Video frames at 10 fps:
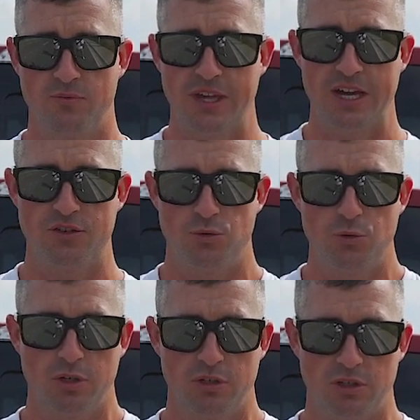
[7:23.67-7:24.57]
that you
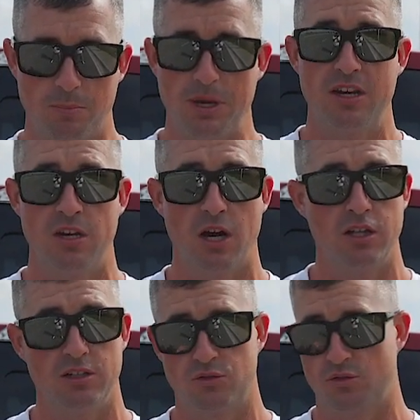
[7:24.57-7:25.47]
can depend on
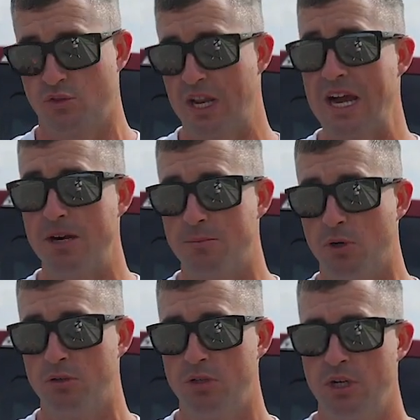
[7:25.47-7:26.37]
and it's
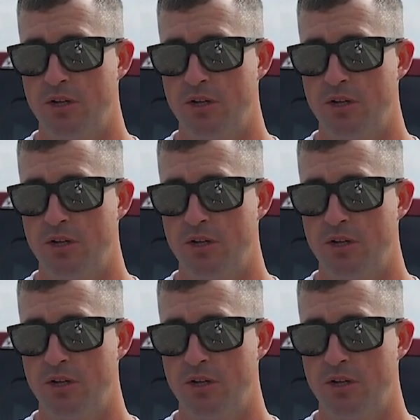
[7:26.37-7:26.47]
reliable